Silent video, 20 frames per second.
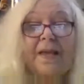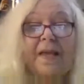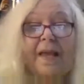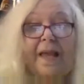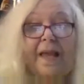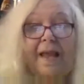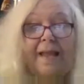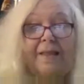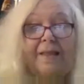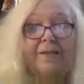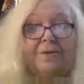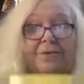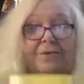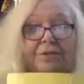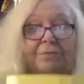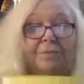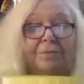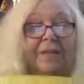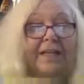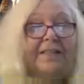And there are two
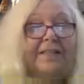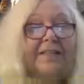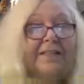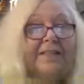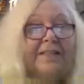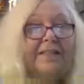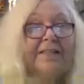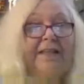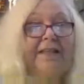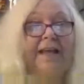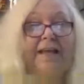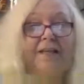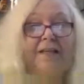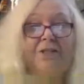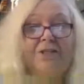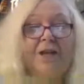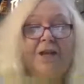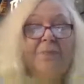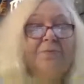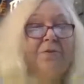places. And
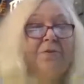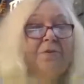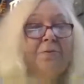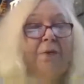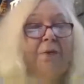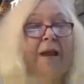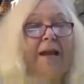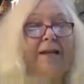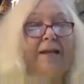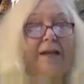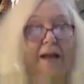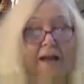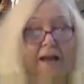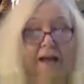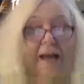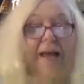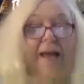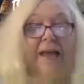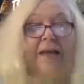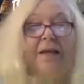Shop to the Right,
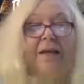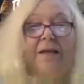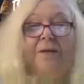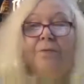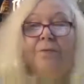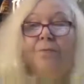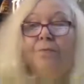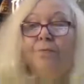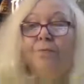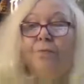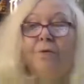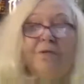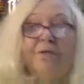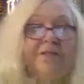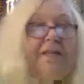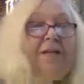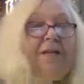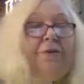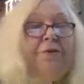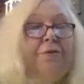I will
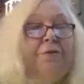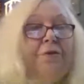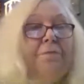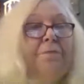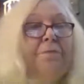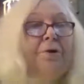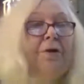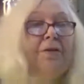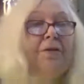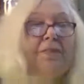send you the book.